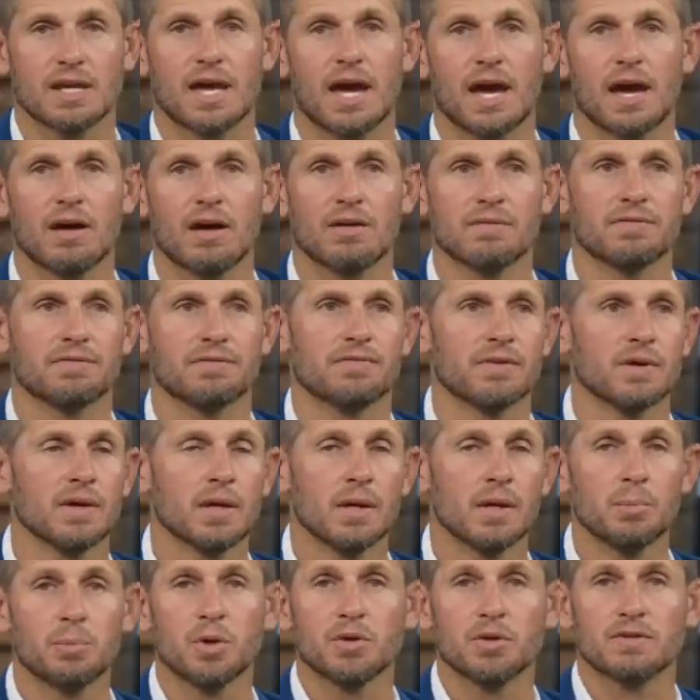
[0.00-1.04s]
have
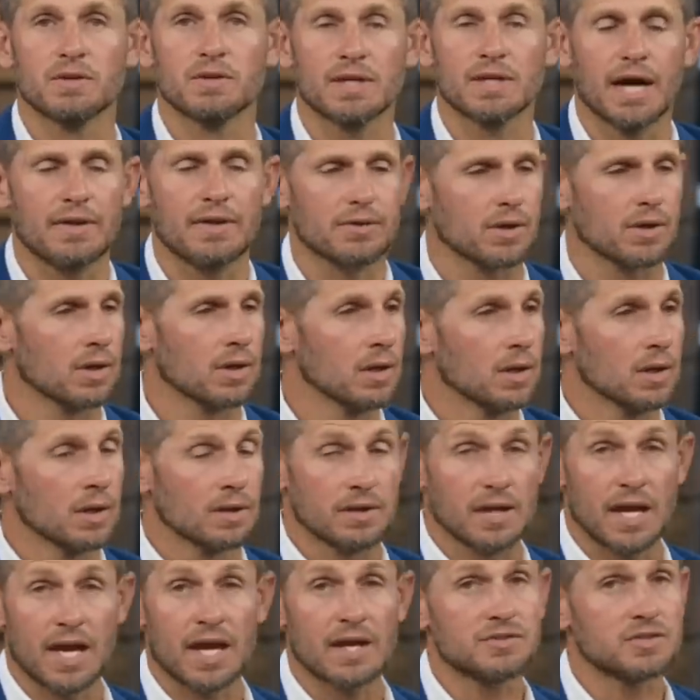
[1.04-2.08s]
put together. The
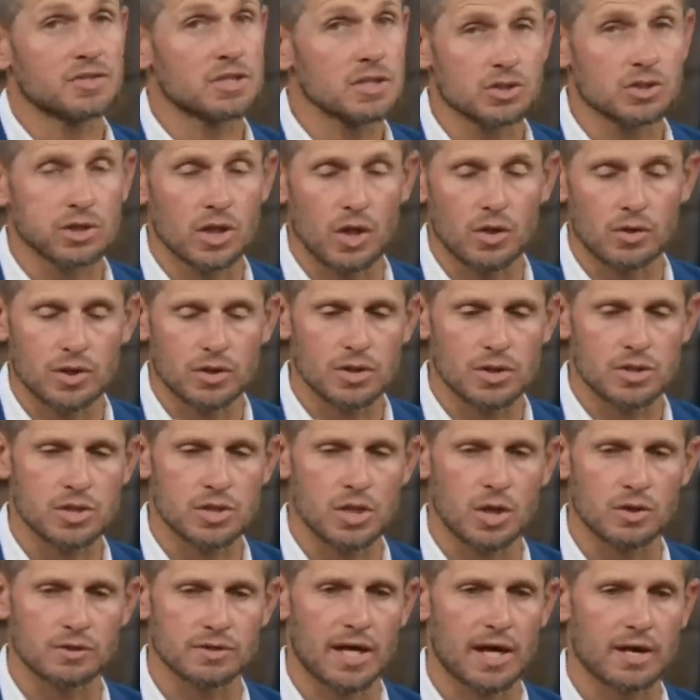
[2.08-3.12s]
AFC's loaded. There's
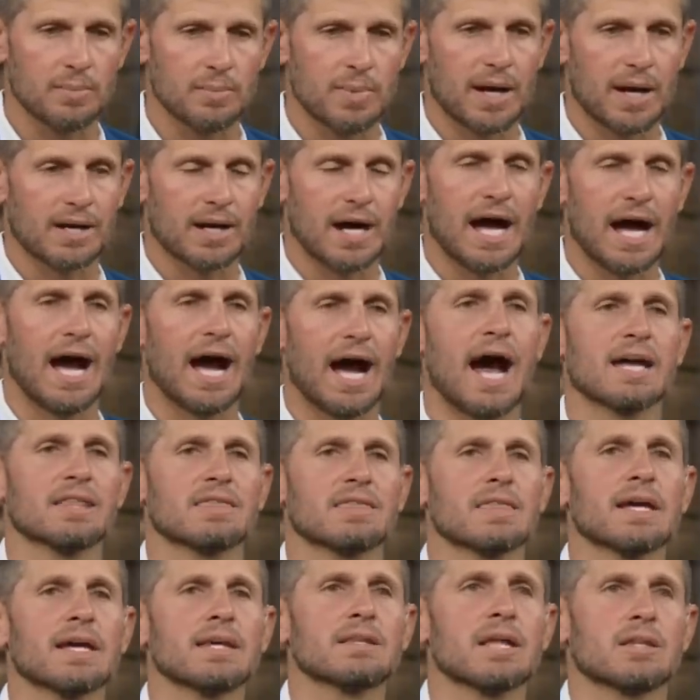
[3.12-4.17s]
no doubt about it. I
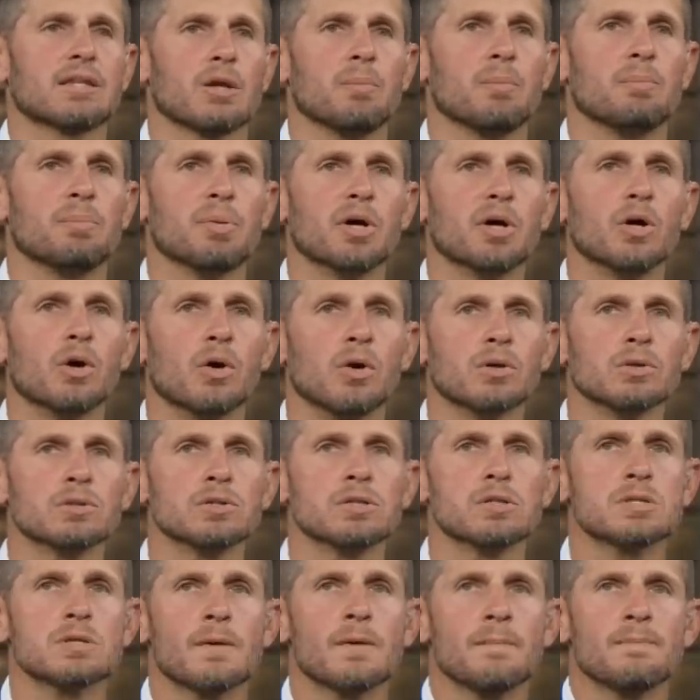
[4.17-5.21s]
think that the
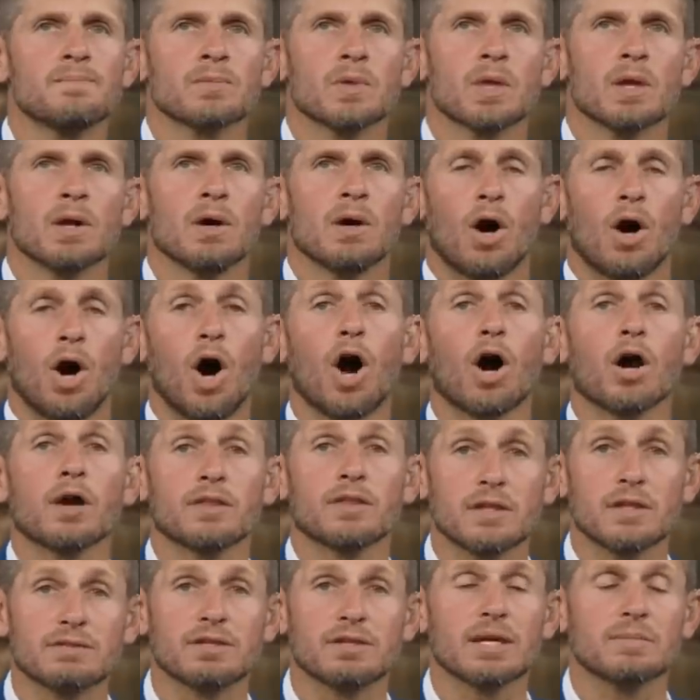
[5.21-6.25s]
Bills are
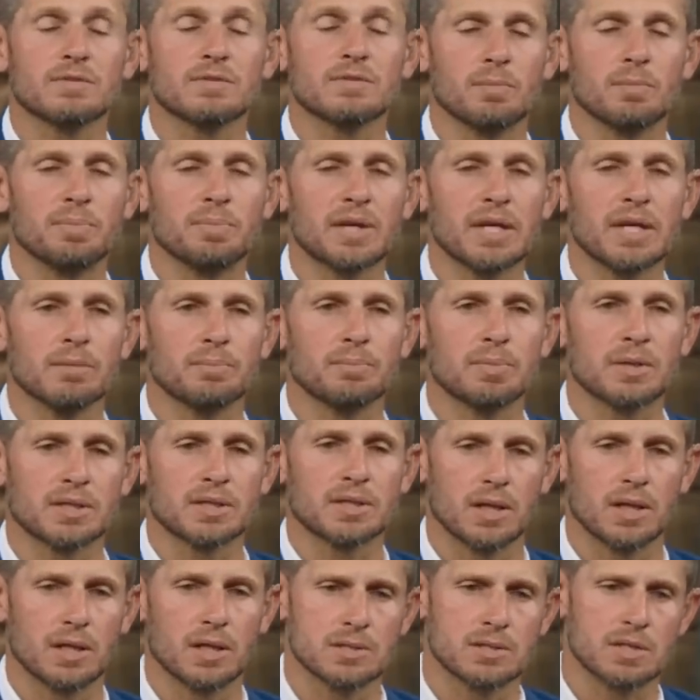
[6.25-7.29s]
the team to beat
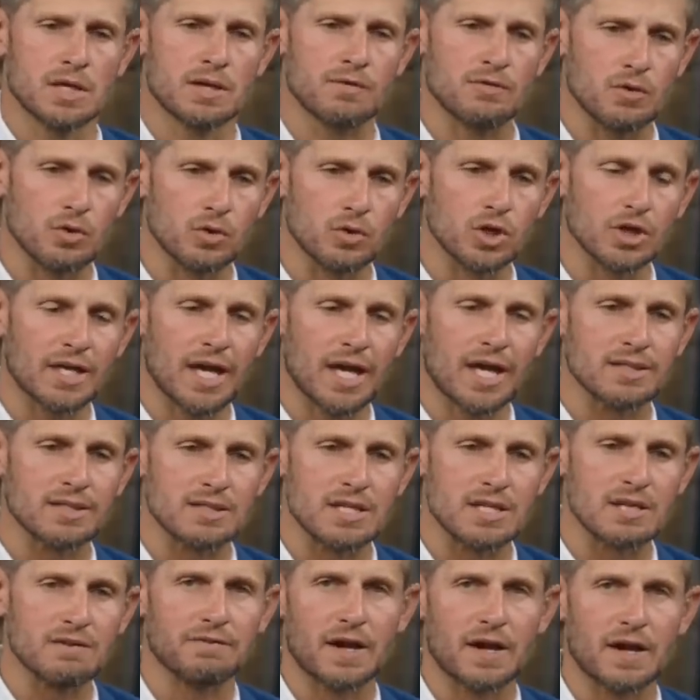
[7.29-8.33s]
because if you look at
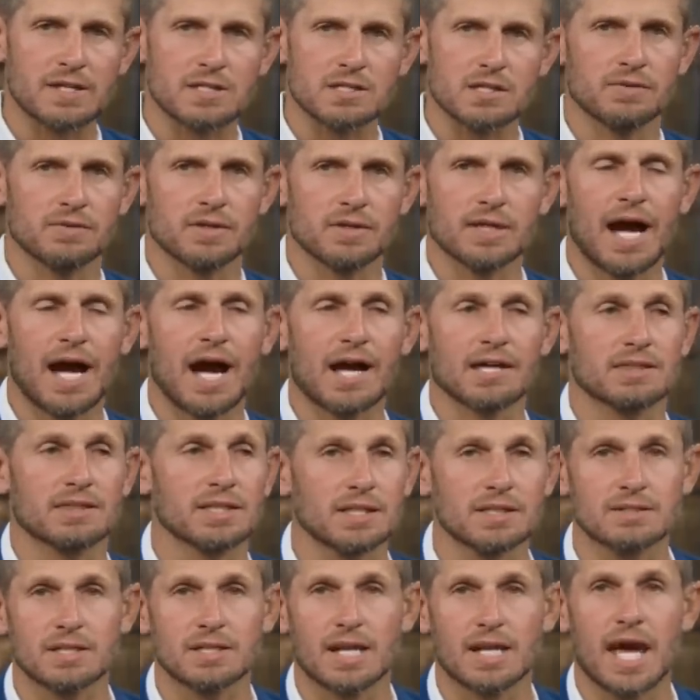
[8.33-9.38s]
defensively, I
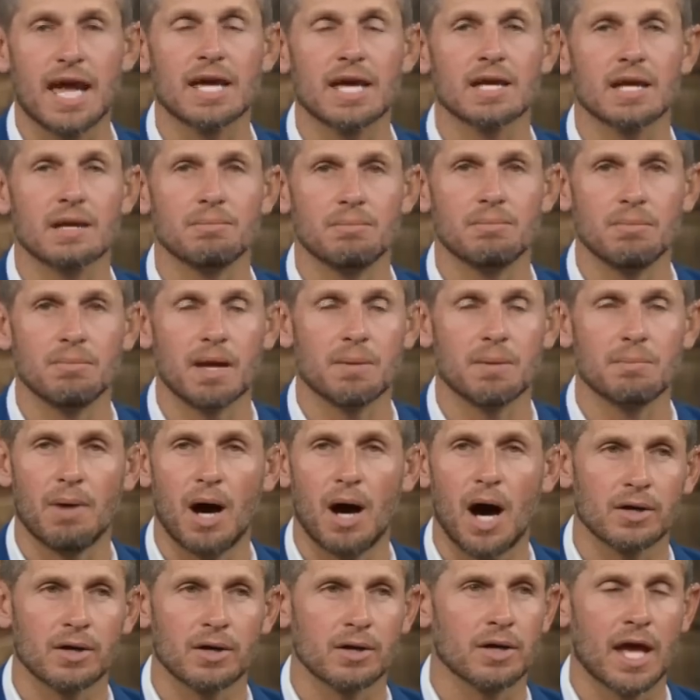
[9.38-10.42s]
think today in
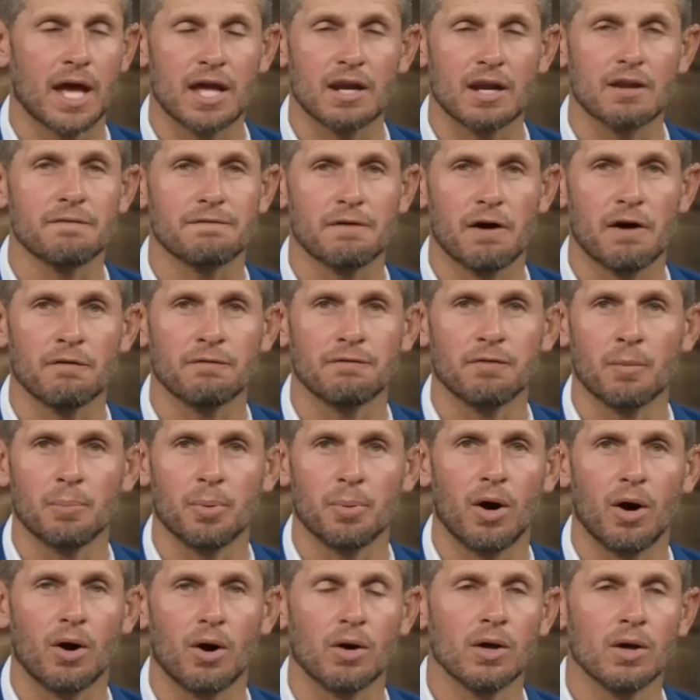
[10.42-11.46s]
modern NFL
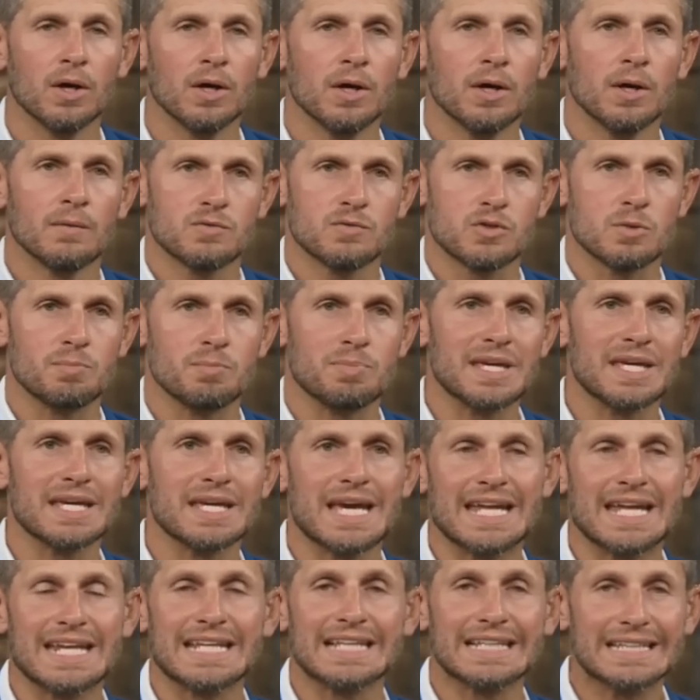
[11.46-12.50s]
football, to be
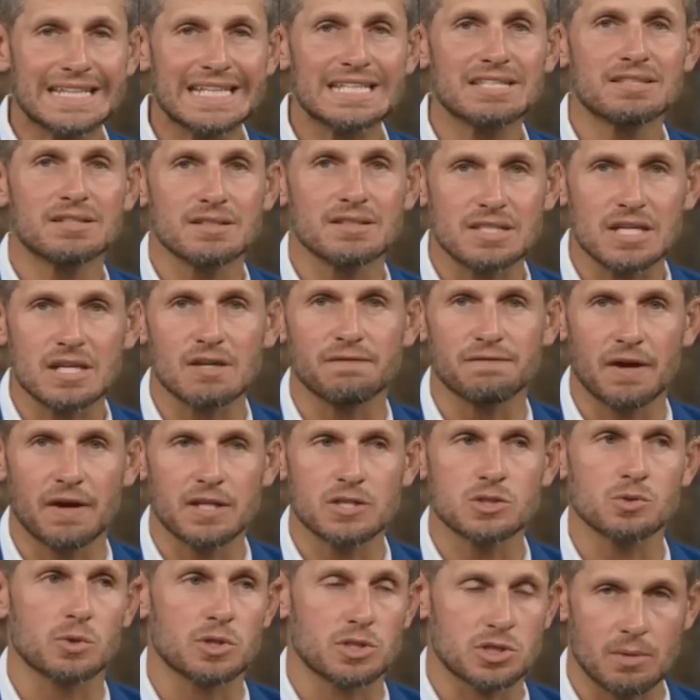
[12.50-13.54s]
an elite
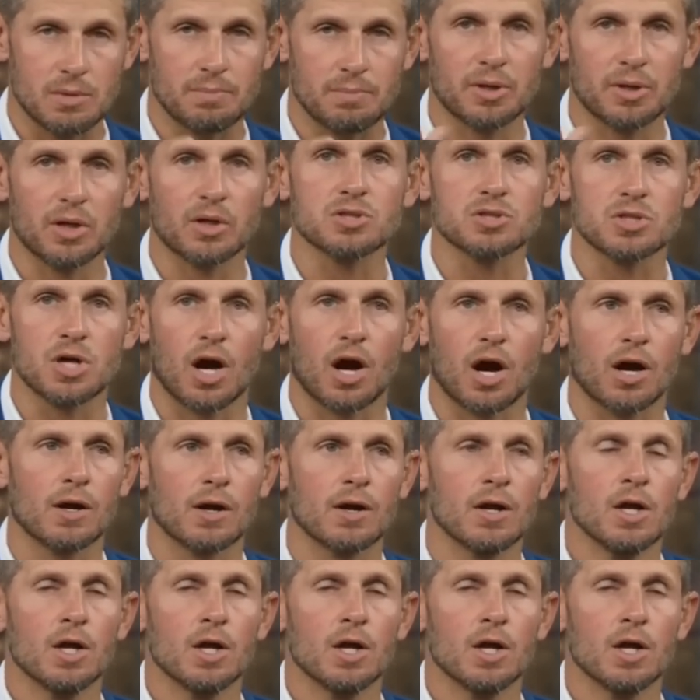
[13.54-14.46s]
defense, which the Bills are,